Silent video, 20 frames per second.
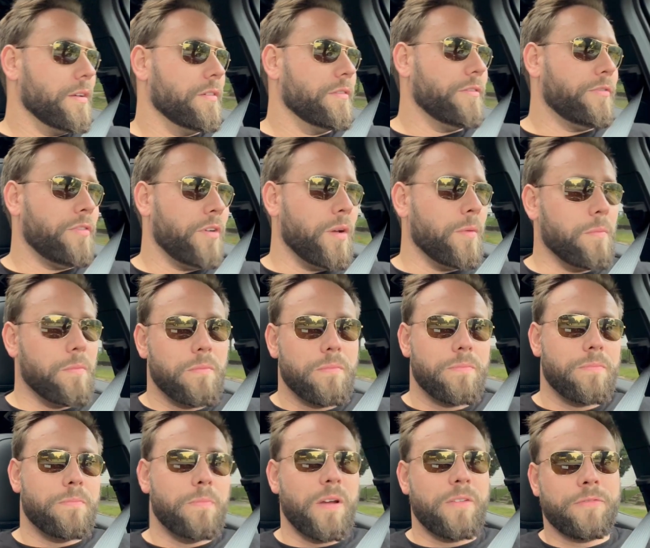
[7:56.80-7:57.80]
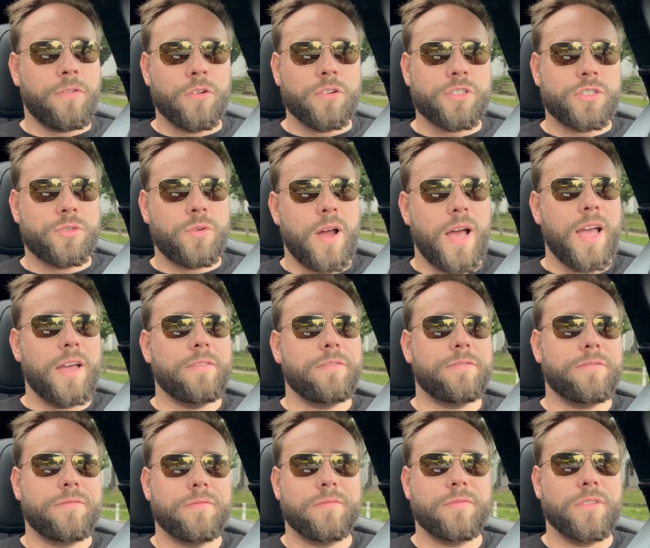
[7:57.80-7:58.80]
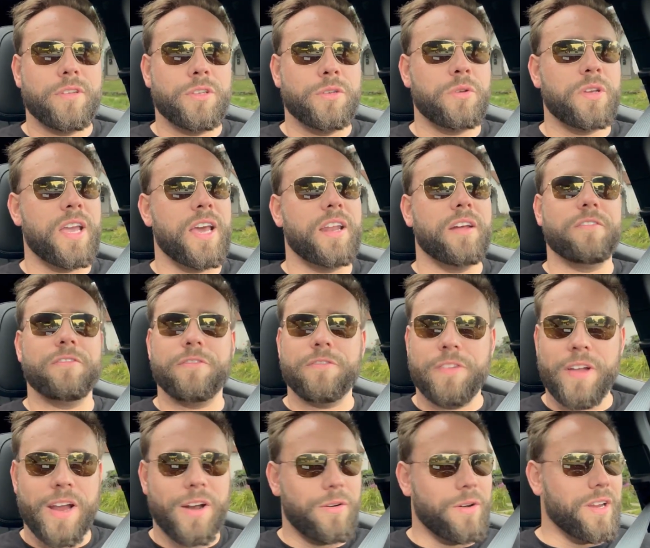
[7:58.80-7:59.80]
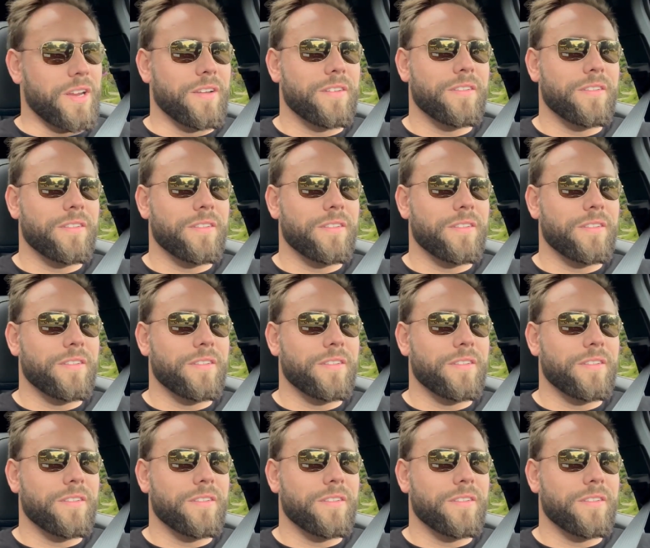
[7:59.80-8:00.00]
from my first drive, you get a very,